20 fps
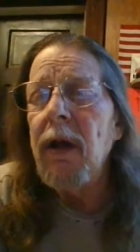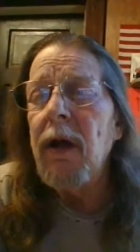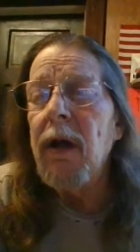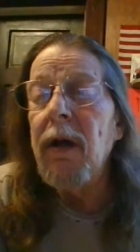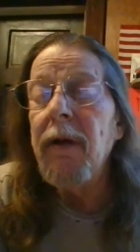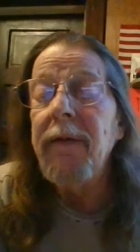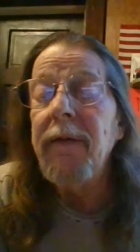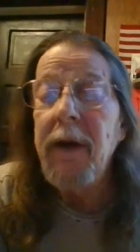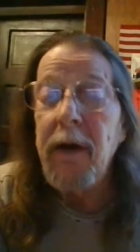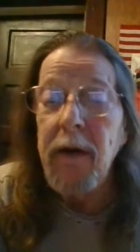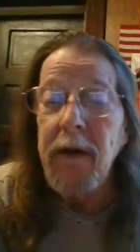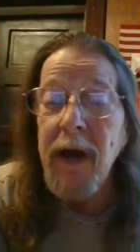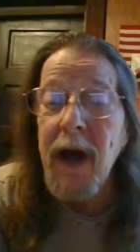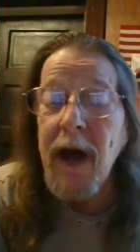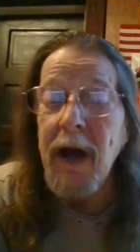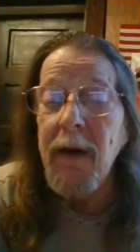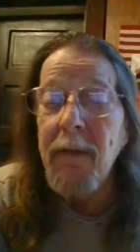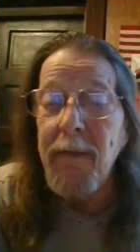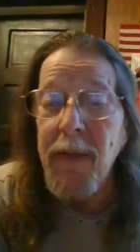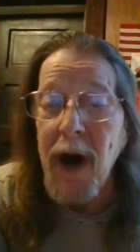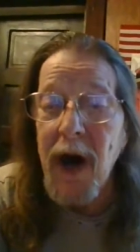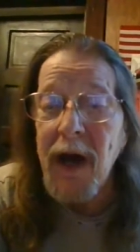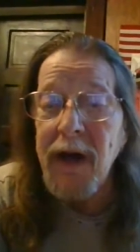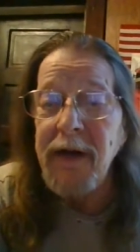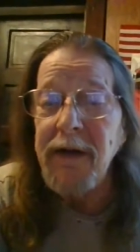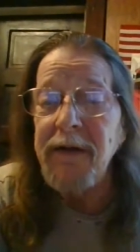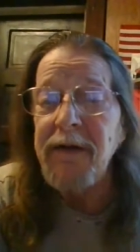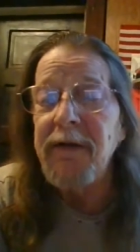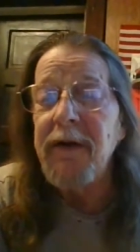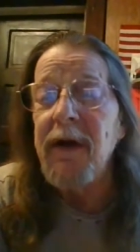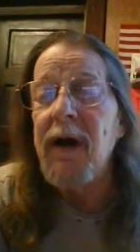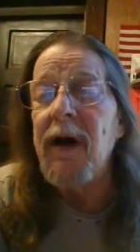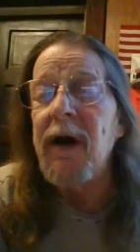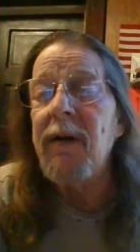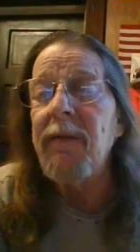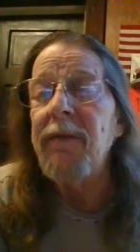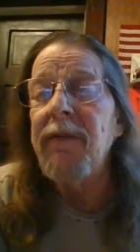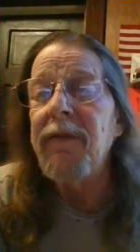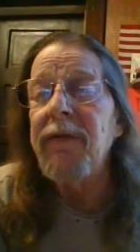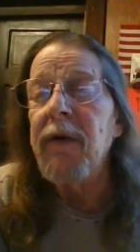They're not a body
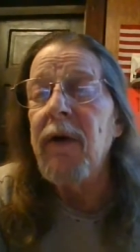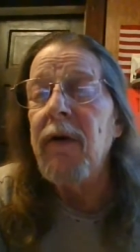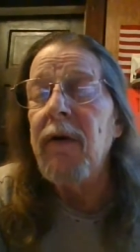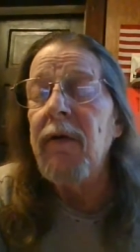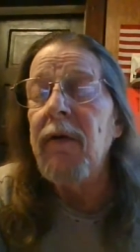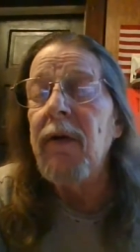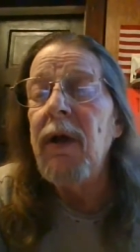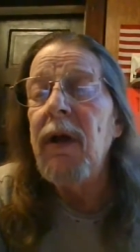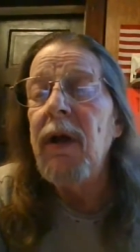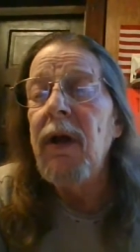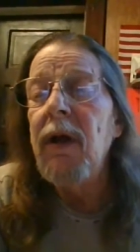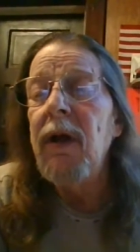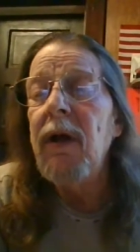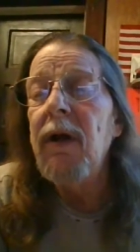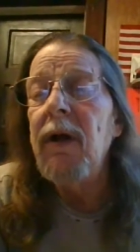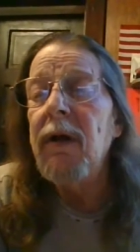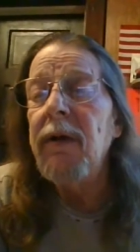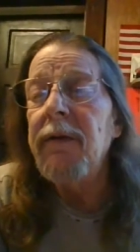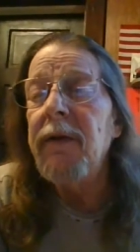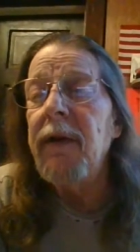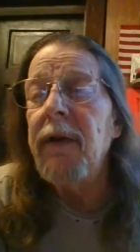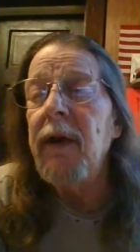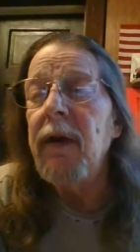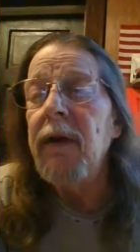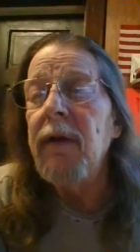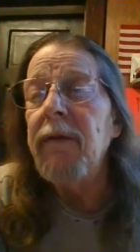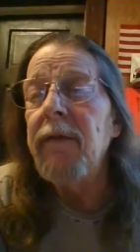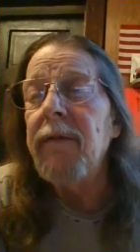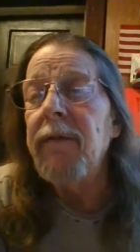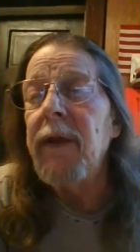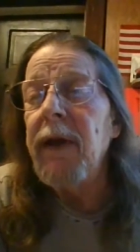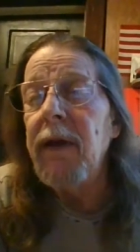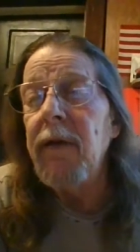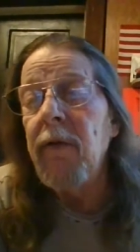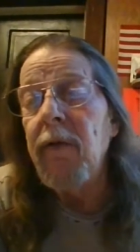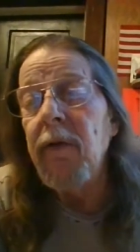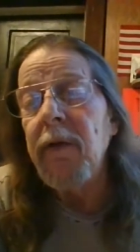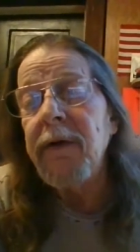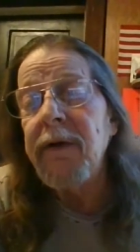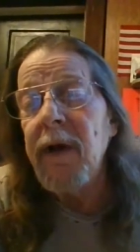shop, so they
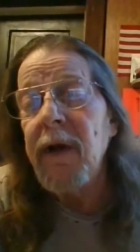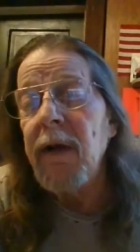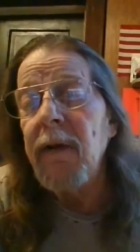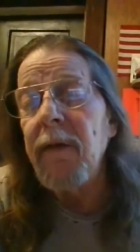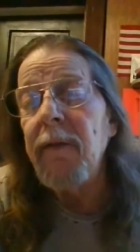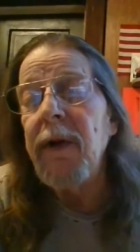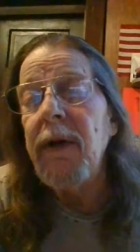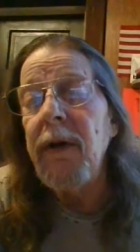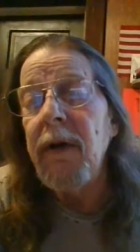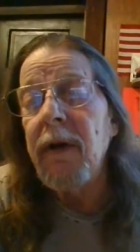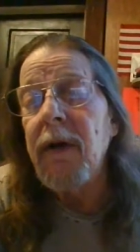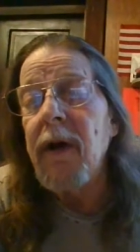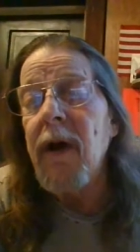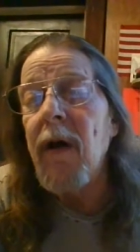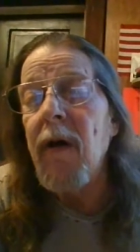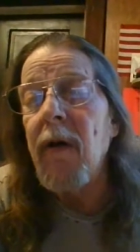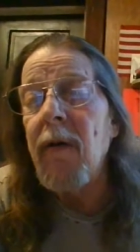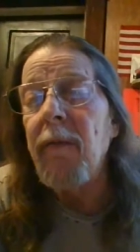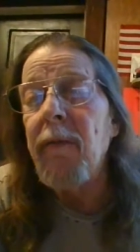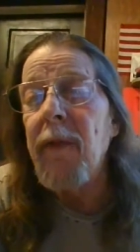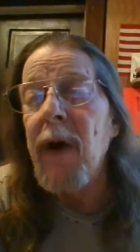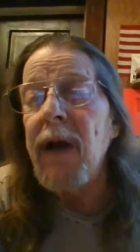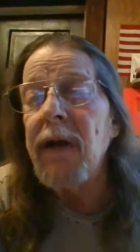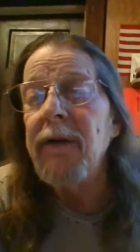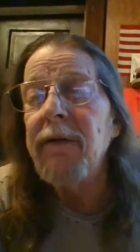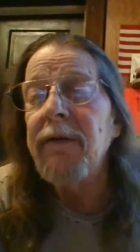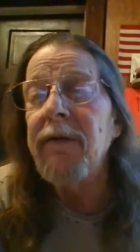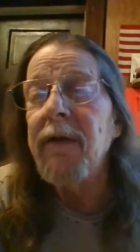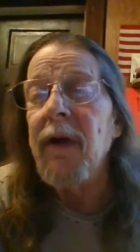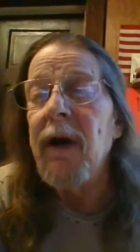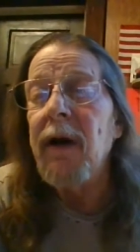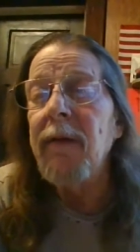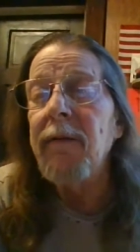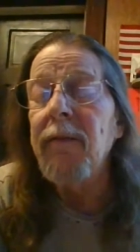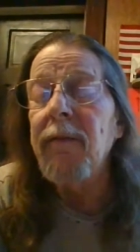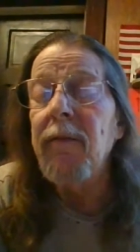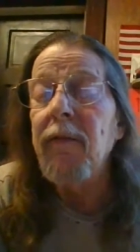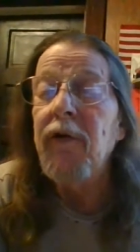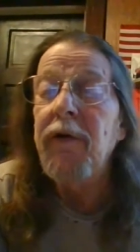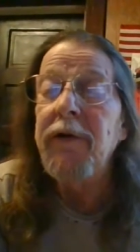were telling me to call a body shop,
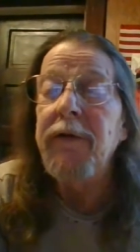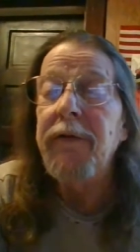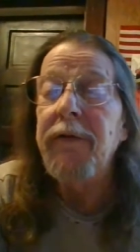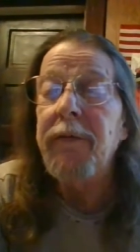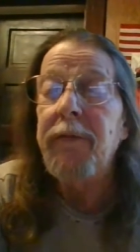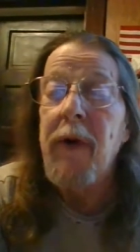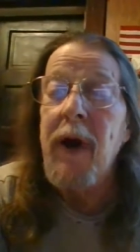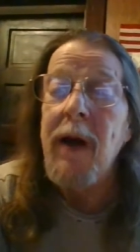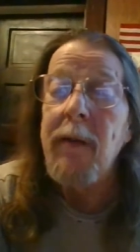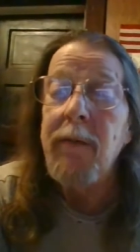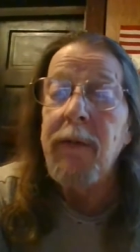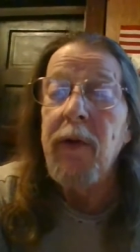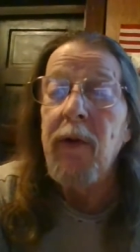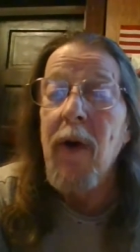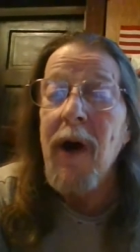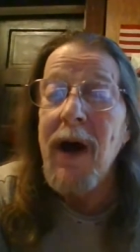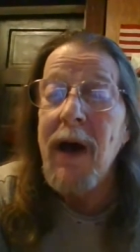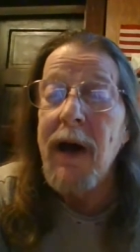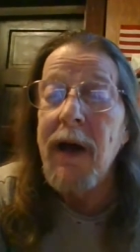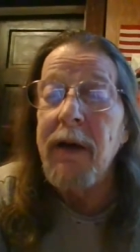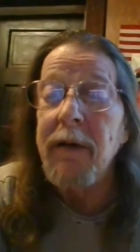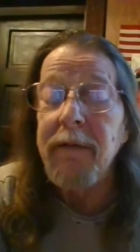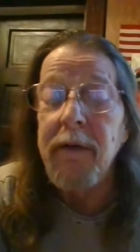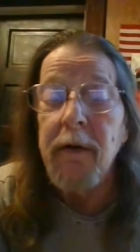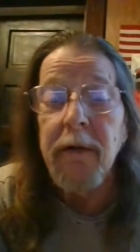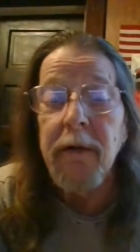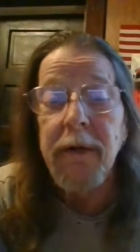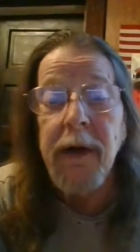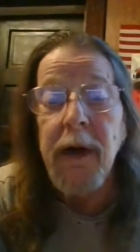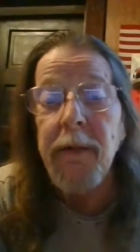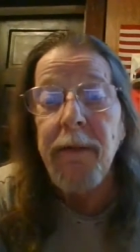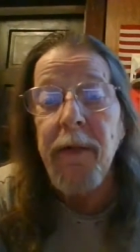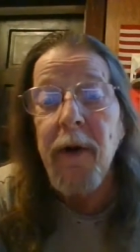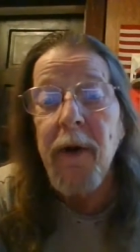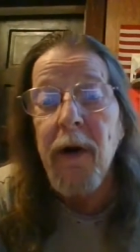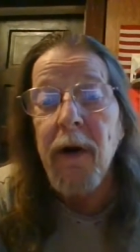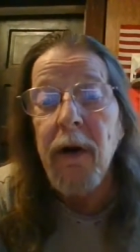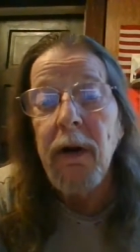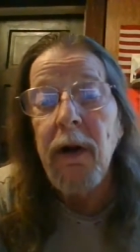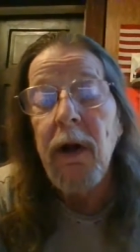which is probably wise on their
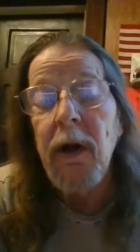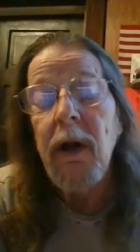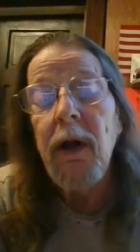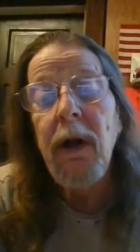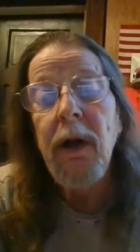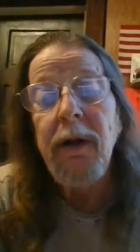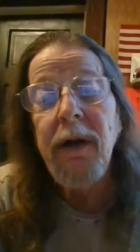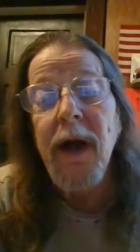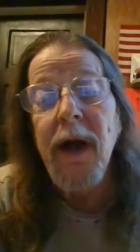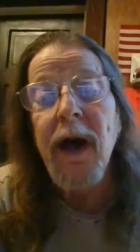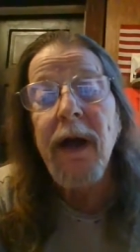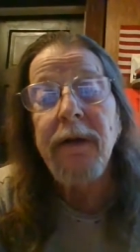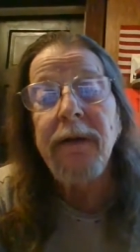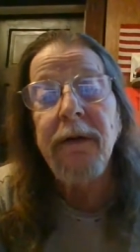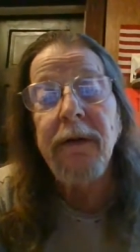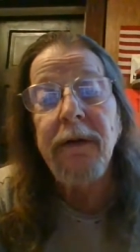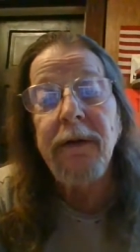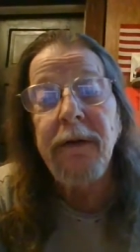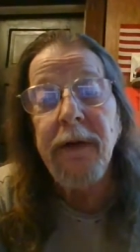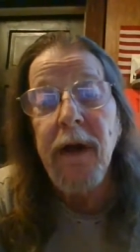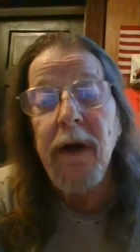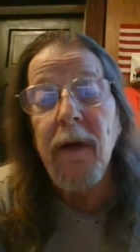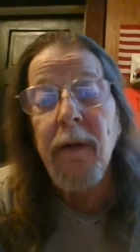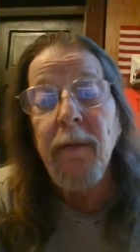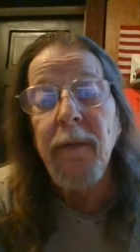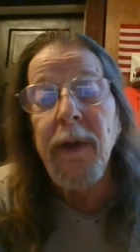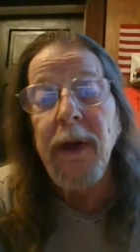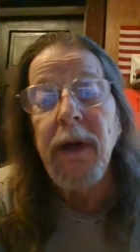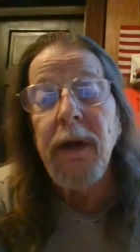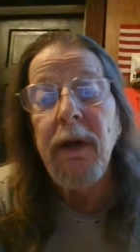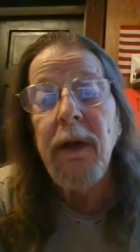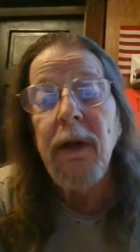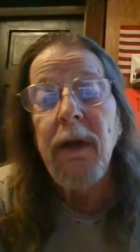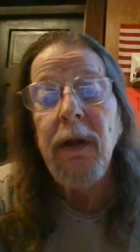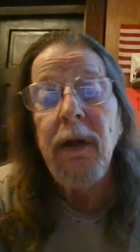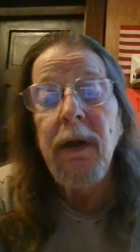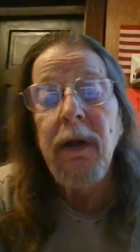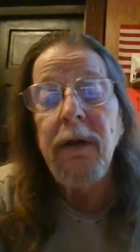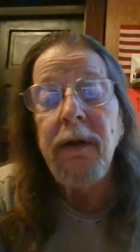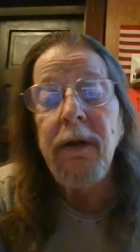part not to tell me
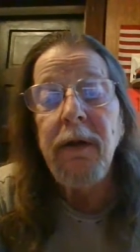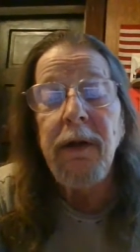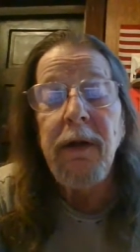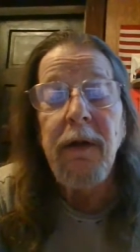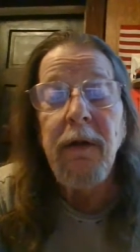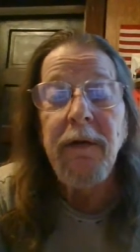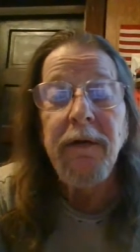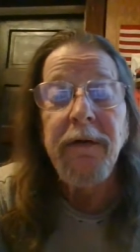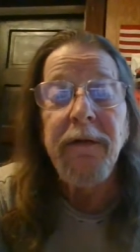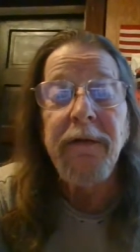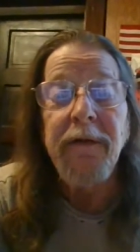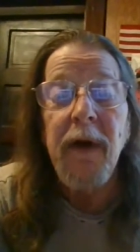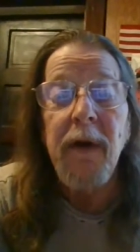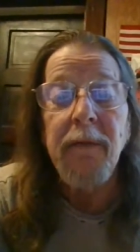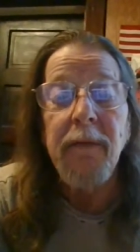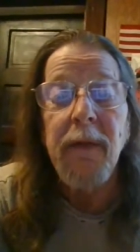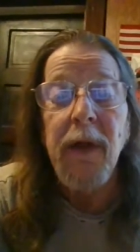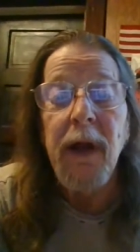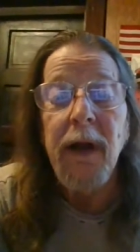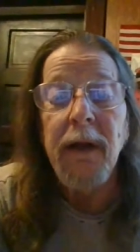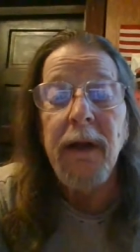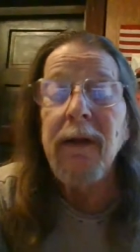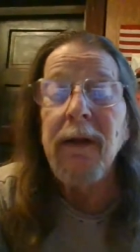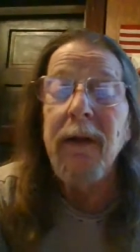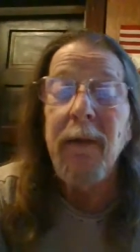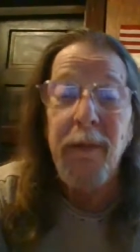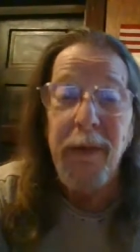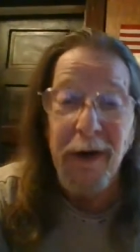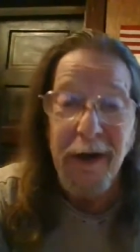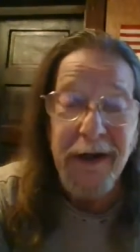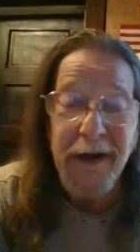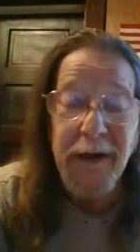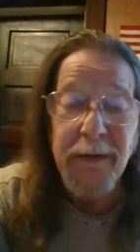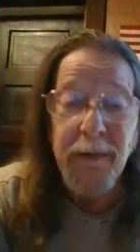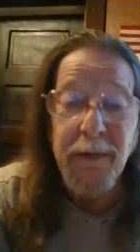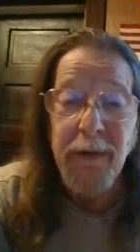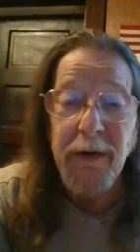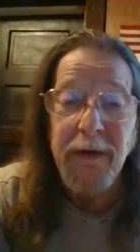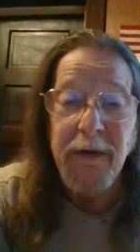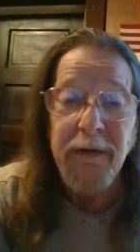to use something like the
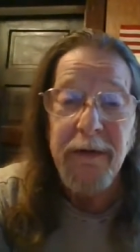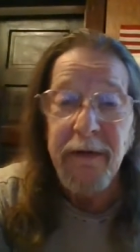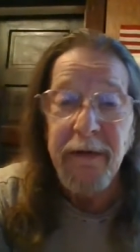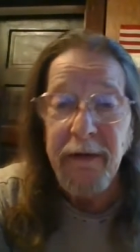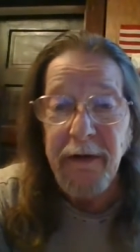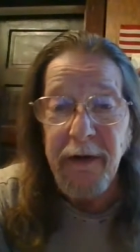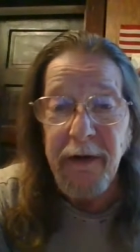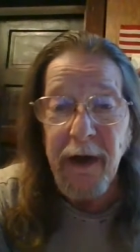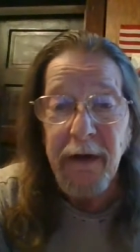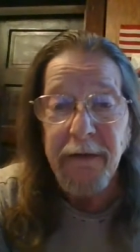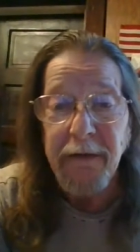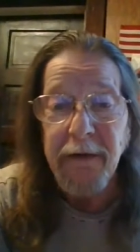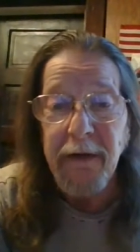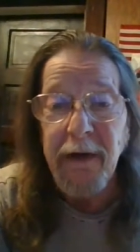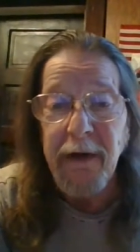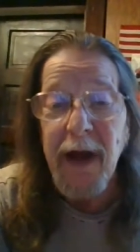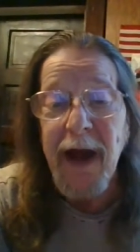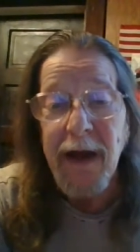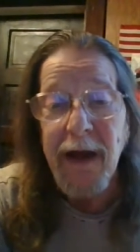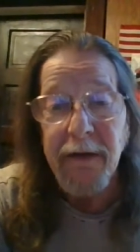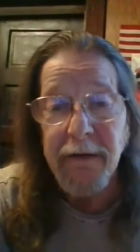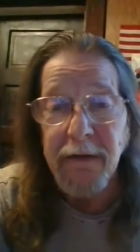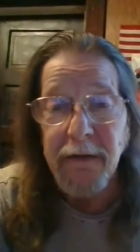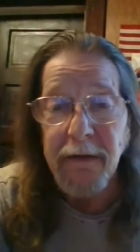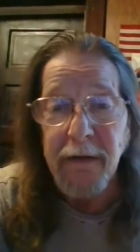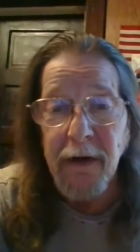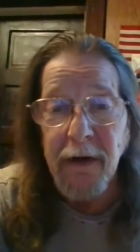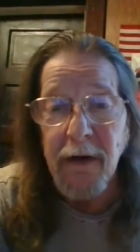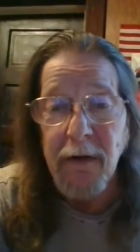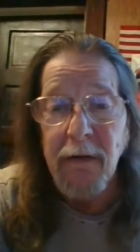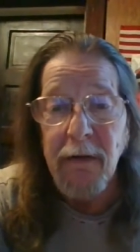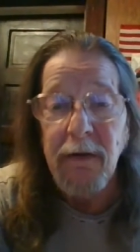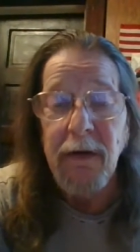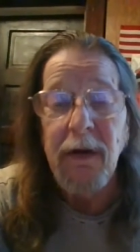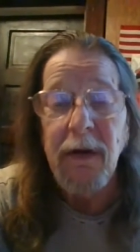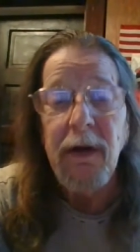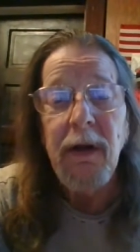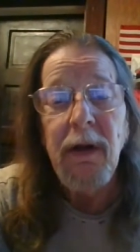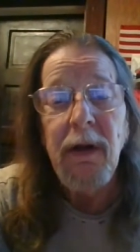policeman suggested acetone